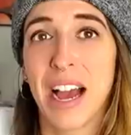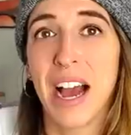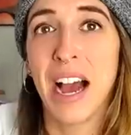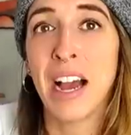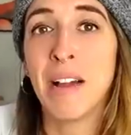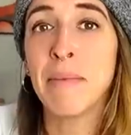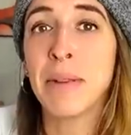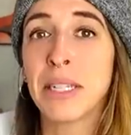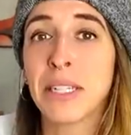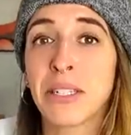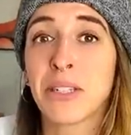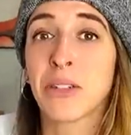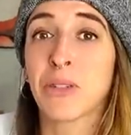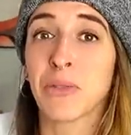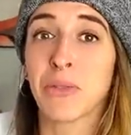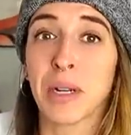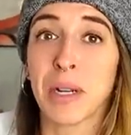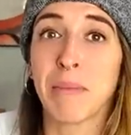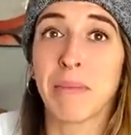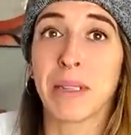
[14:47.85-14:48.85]
I'm
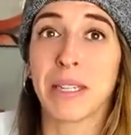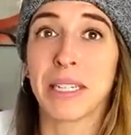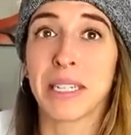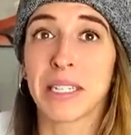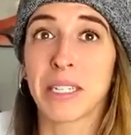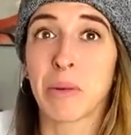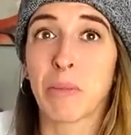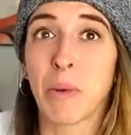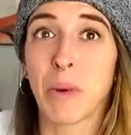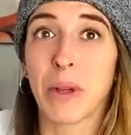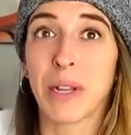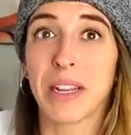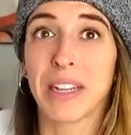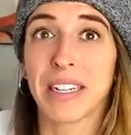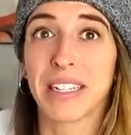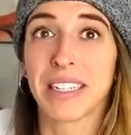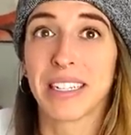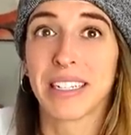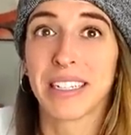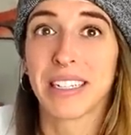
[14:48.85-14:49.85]
extremely disappointed.
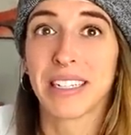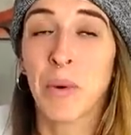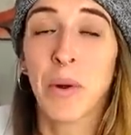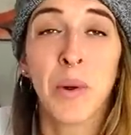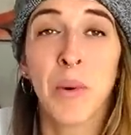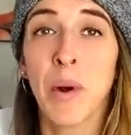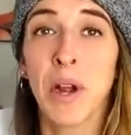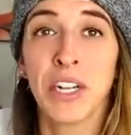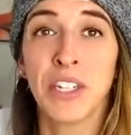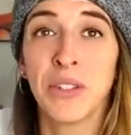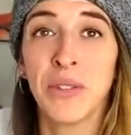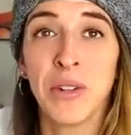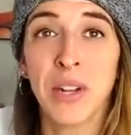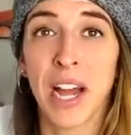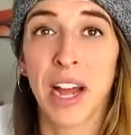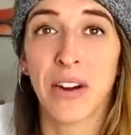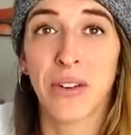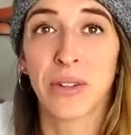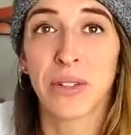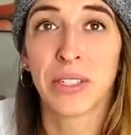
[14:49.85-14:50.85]
What do I do
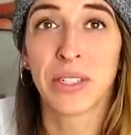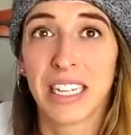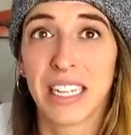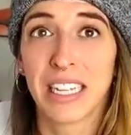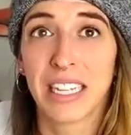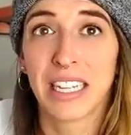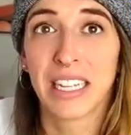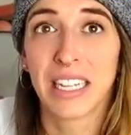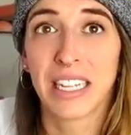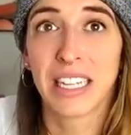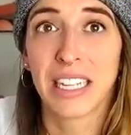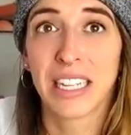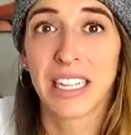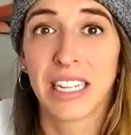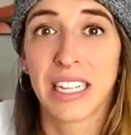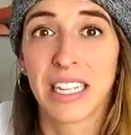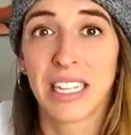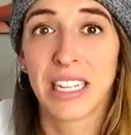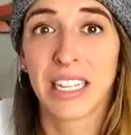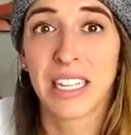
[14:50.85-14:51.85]
now? Maybe it's
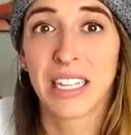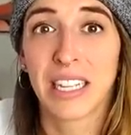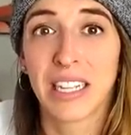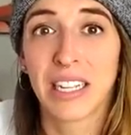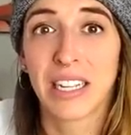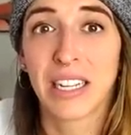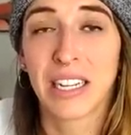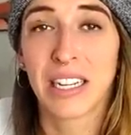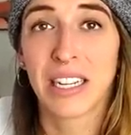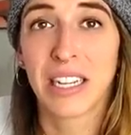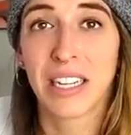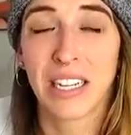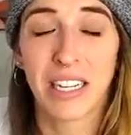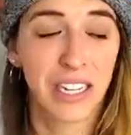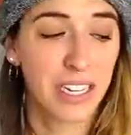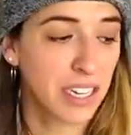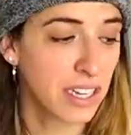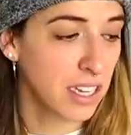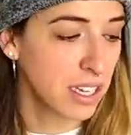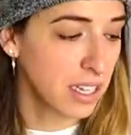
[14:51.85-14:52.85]
because you have curvy
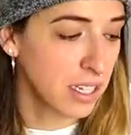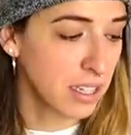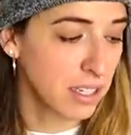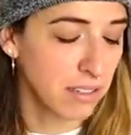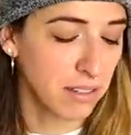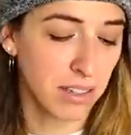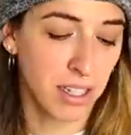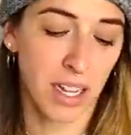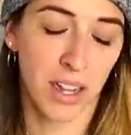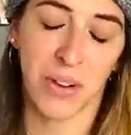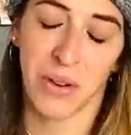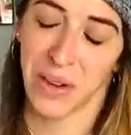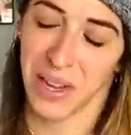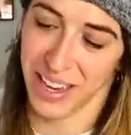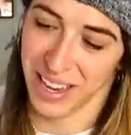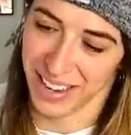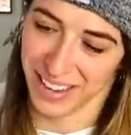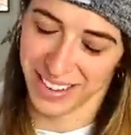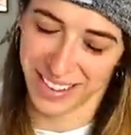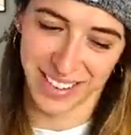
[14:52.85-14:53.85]
bread.
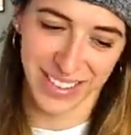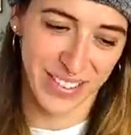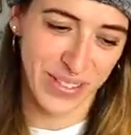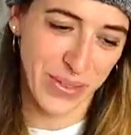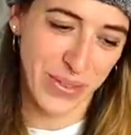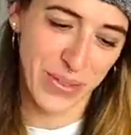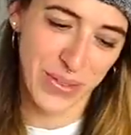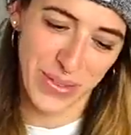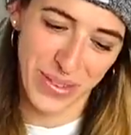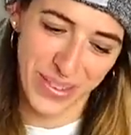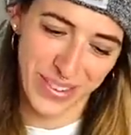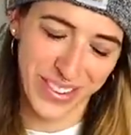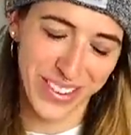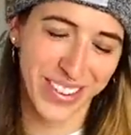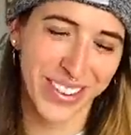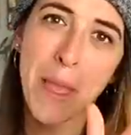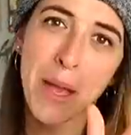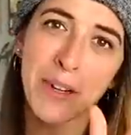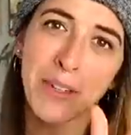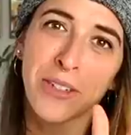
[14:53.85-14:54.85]
Okay.
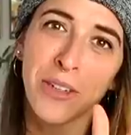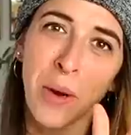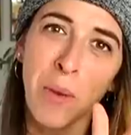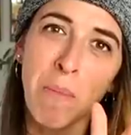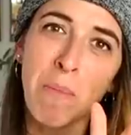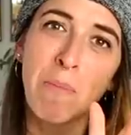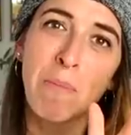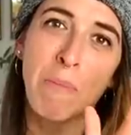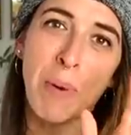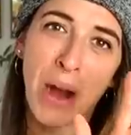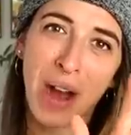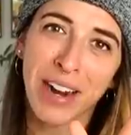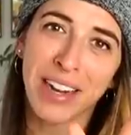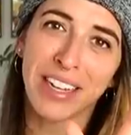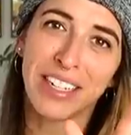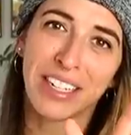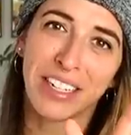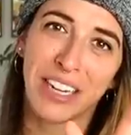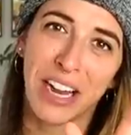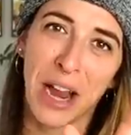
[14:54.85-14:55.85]
Don't body
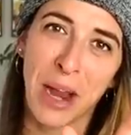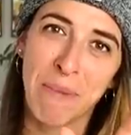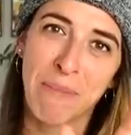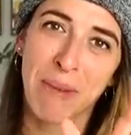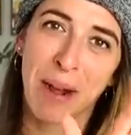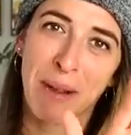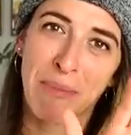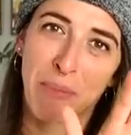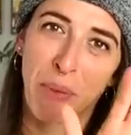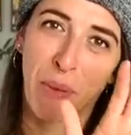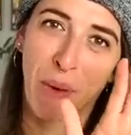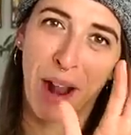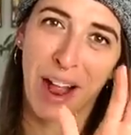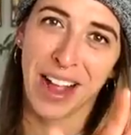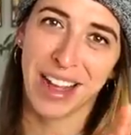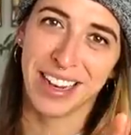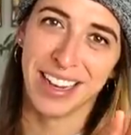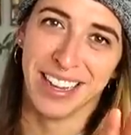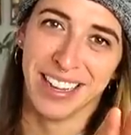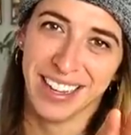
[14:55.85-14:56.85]
shame my
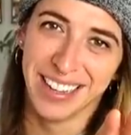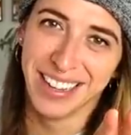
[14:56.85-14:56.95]
bread.